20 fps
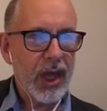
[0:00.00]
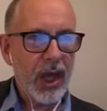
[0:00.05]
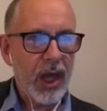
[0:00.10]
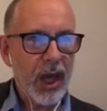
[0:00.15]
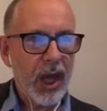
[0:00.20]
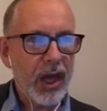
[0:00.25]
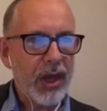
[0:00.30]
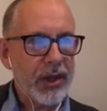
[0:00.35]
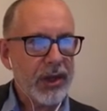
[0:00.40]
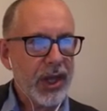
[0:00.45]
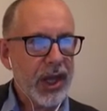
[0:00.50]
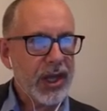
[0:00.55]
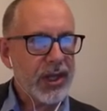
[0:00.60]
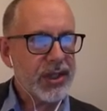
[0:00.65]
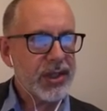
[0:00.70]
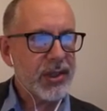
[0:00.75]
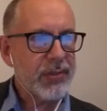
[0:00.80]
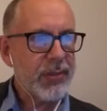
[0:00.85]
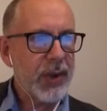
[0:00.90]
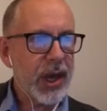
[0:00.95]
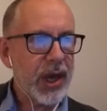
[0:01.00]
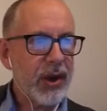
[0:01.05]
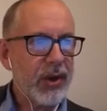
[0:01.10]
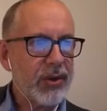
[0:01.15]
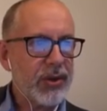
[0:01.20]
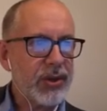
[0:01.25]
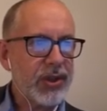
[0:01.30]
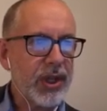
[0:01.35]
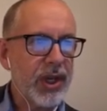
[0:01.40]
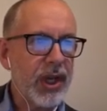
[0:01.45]
and that's
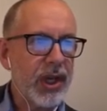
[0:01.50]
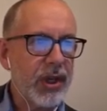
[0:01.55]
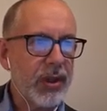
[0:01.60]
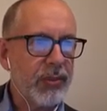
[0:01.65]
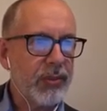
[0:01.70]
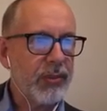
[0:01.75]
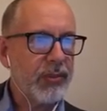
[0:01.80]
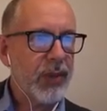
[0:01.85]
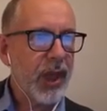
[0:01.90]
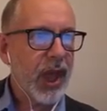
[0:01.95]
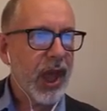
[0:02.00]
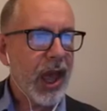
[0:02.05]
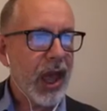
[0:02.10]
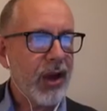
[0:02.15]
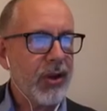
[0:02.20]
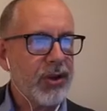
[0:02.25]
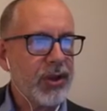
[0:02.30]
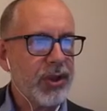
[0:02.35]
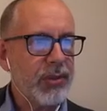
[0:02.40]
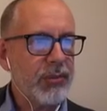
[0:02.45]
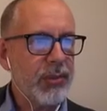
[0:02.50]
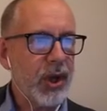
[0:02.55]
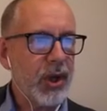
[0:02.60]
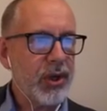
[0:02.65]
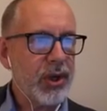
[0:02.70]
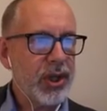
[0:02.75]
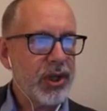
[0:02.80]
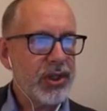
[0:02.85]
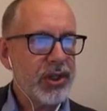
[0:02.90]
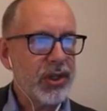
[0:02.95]
about how to
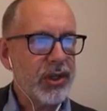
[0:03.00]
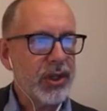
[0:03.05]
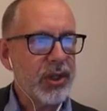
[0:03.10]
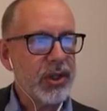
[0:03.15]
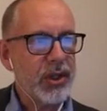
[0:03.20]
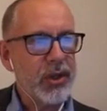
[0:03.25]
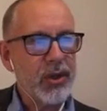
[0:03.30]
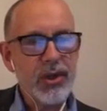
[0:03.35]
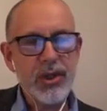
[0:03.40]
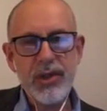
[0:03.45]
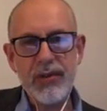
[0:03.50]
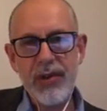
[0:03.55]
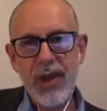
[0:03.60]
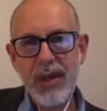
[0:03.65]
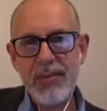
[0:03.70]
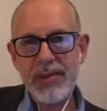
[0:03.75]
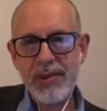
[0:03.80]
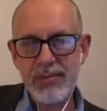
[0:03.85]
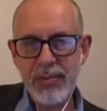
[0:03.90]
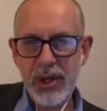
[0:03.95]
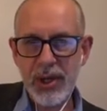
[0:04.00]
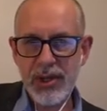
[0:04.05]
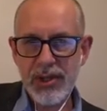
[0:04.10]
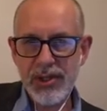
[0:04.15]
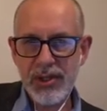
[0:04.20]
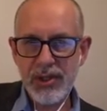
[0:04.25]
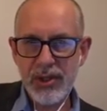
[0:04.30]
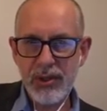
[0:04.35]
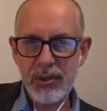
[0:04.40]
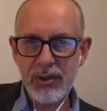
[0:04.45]
monitor the use of apps by
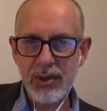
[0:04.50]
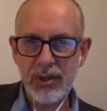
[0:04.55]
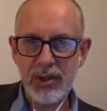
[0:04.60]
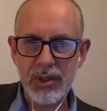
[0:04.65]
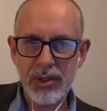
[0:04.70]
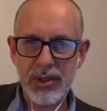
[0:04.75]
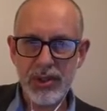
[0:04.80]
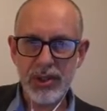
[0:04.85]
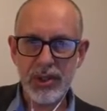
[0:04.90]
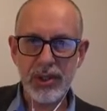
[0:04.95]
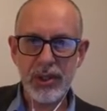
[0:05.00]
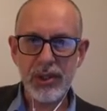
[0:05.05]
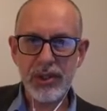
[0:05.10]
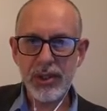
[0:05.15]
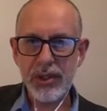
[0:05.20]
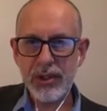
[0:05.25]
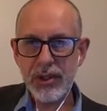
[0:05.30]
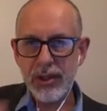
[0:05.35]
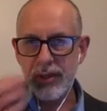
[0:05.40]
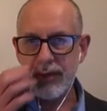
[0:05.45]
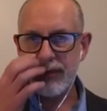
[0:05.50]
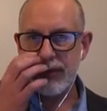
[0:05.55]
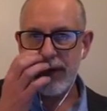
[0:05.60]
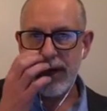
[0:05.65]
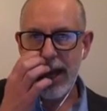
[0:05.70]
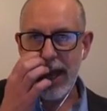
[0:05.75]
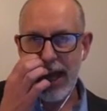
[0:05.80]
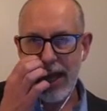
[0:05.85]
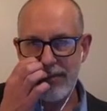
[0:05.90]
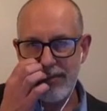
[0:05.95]
students and different
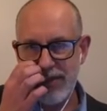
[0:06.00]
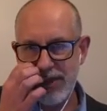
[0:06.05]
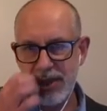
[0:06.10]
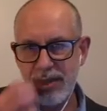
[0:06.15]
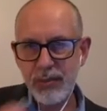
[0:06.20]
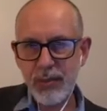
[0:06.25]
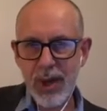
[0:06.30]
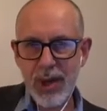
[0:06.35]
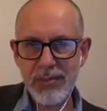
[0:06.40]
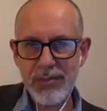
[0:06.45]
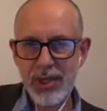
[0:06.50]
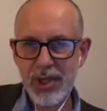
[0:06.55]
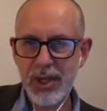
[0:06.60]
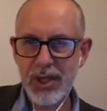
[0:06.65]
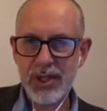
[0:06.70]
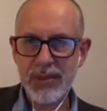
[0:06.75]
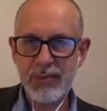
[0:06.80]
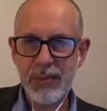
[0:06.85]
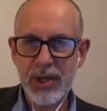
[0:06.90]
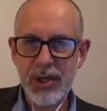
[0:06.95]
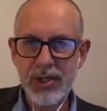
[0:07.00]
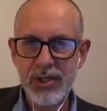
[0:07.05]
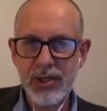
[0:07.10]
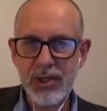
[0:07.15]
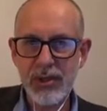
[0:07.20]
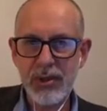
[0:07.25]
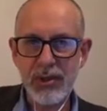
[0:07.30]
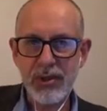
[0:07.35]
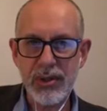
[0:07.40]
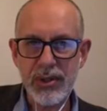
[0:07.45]
apps and websites by
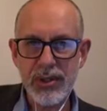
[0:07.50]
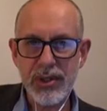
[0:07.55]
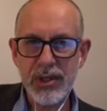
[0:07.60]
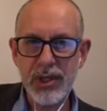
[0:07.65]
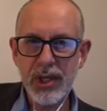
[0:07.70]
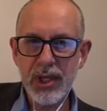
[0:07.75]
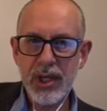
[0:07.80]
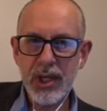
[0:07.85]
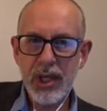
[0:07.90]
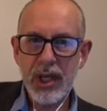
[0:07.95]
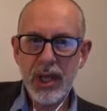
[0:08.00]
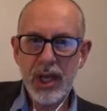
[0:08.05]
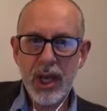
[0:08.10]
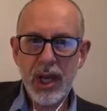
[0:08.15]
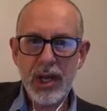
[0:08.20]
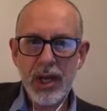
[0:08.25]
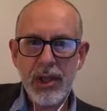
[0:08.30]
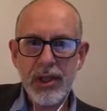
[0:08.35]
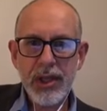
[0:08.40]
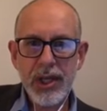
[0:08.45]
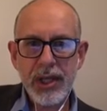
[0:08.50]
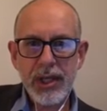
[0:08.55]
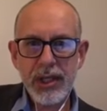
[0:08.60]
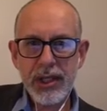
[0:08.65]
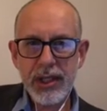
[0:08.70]
students. And I think